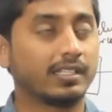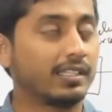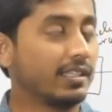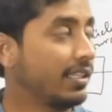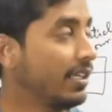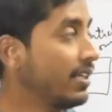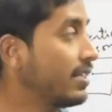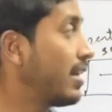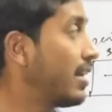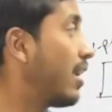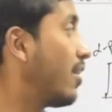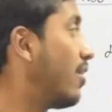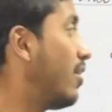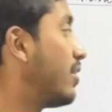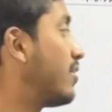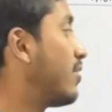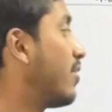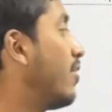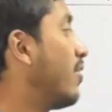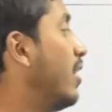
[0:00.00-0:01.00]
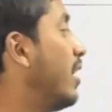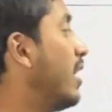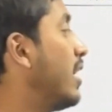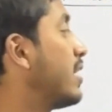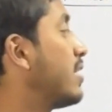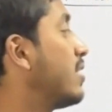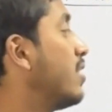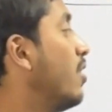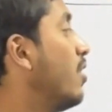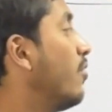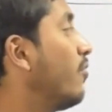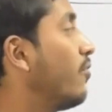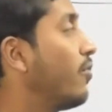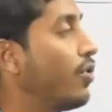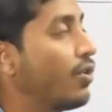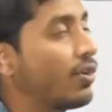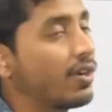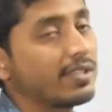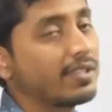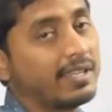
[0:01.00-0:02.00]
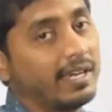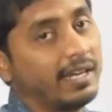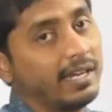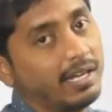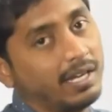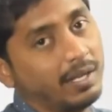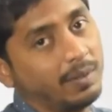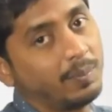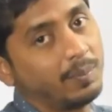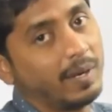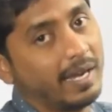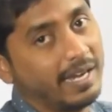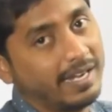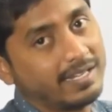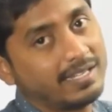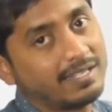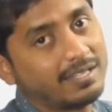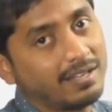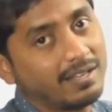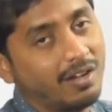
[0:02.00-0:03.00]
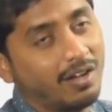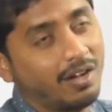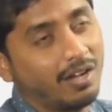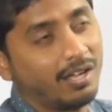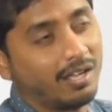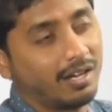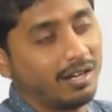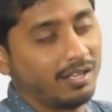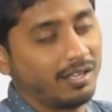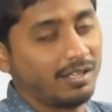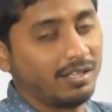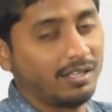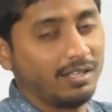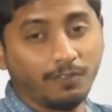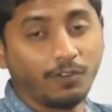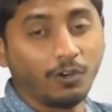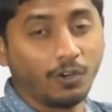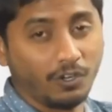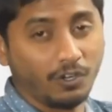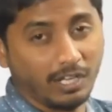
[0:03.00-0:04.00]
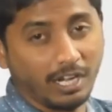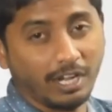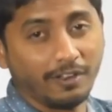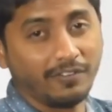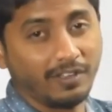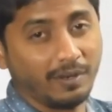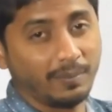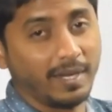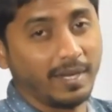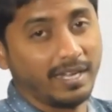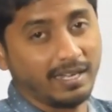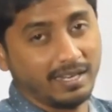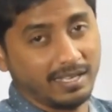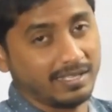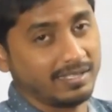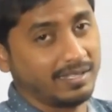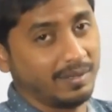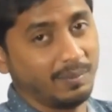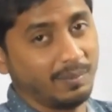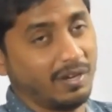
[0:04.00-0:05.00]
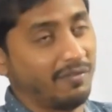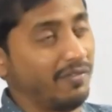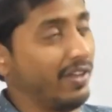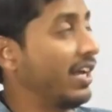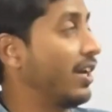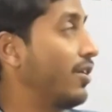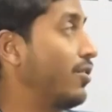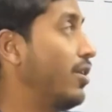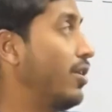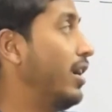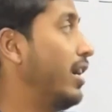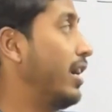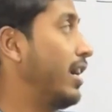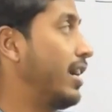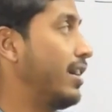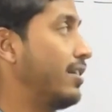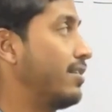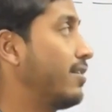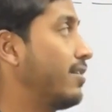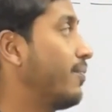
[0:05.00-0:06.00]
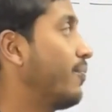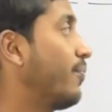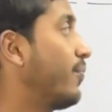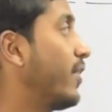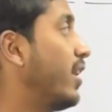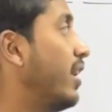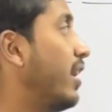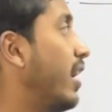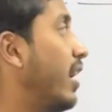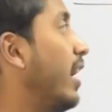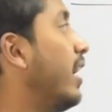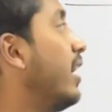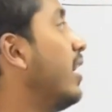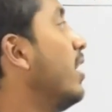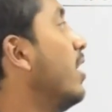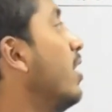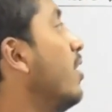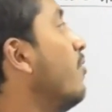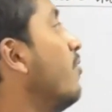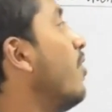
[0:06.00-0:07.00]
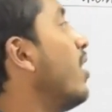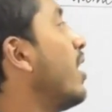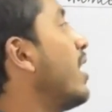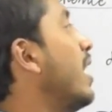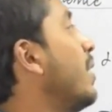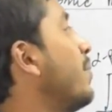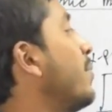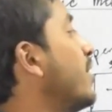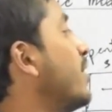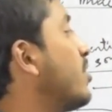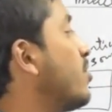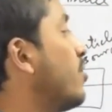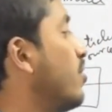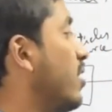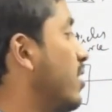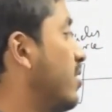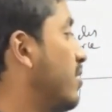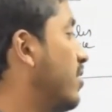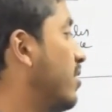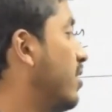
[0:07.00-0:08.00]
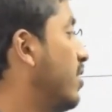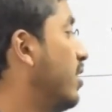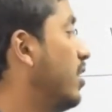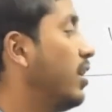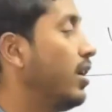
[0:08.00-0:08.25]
These are also called as fluorescent plates or photographic plate, simply we can call it as, right. What happens to this?